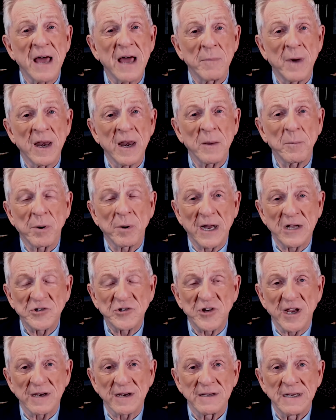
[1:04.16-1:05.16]
Money
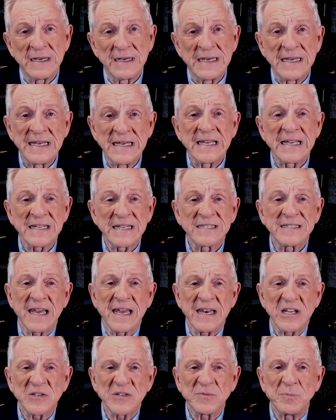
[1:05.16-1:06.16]
Project. His
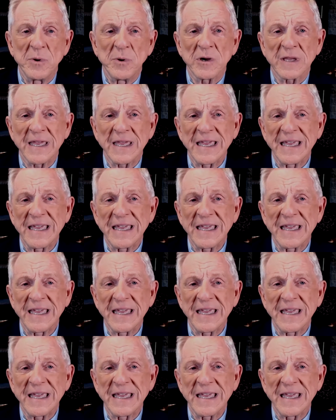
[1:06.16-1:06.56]
latest book